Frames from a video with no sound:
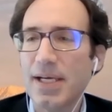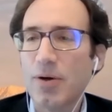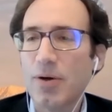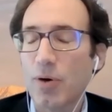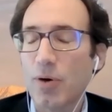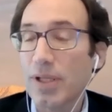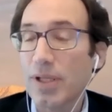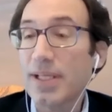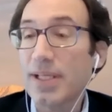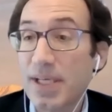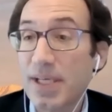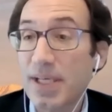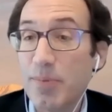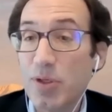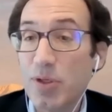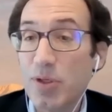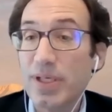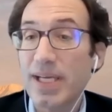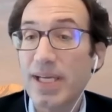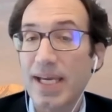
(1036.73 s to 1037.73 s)
or at least
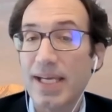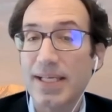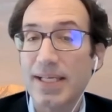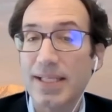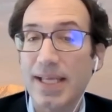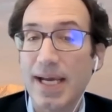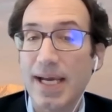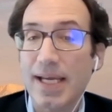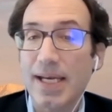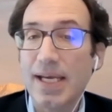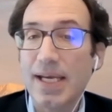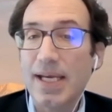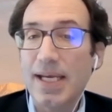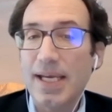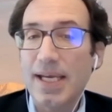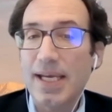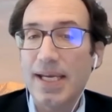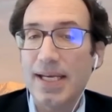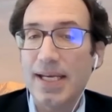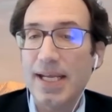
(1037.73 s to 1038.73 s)
communicating that
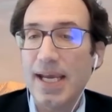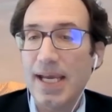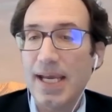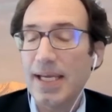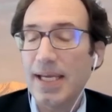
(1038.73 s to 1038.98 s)
in